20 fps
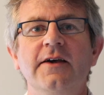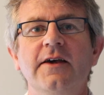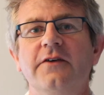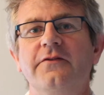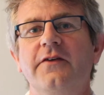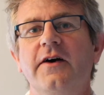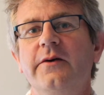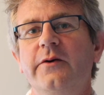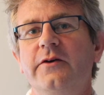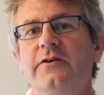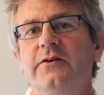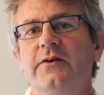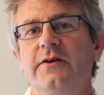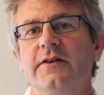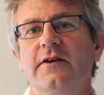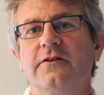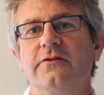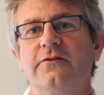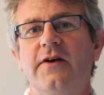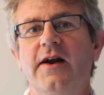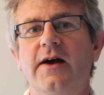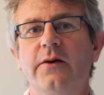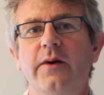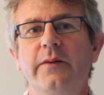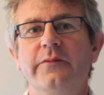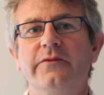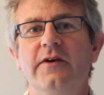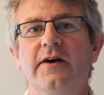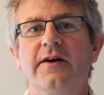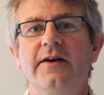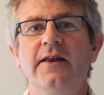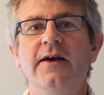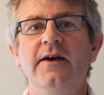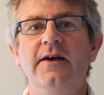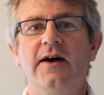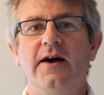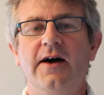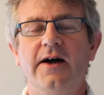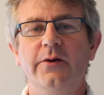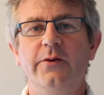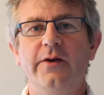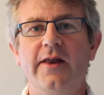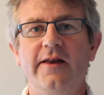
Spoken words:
If I were doing this for our website, I would